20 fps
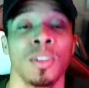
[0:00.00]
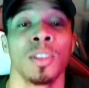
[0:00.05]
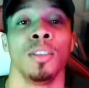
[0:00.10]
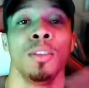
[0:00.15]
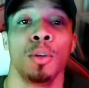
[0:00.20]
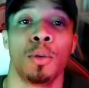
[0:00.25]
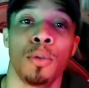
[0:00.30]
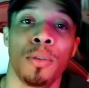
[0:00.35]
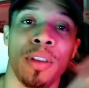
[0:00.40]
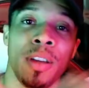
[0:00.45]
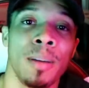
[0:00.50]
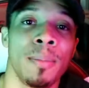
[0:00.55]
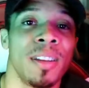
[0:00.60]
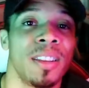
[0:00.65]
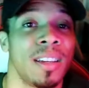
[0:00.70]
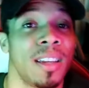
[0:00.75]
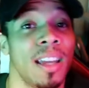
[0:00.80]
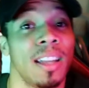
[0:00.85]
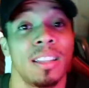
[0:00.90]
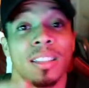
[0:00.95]
The cool thing about the
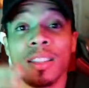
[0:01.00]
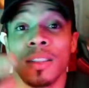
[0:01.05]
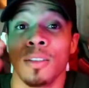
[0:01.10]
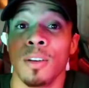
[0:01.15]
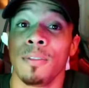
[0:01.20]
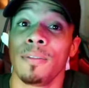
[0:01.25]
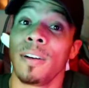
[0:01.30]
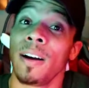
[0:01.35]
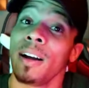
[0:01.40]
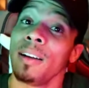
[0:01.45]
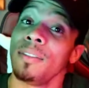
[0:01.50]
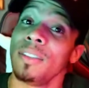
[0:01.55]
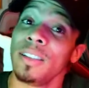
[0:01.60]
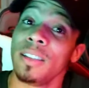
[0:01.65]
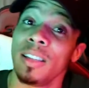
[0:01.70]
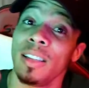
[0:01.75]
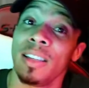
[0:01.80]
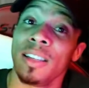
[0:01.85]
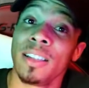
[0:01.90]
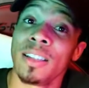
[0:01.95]
Galaxy Note 5 is it
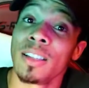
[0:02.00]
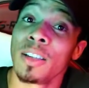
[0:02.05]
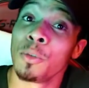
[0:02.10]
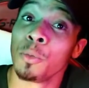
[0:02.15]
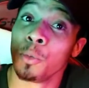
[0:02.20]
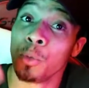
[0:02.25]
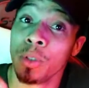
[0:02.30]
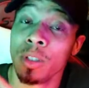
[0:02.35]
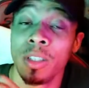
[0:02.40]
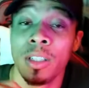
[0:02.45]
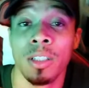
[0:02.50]
is a really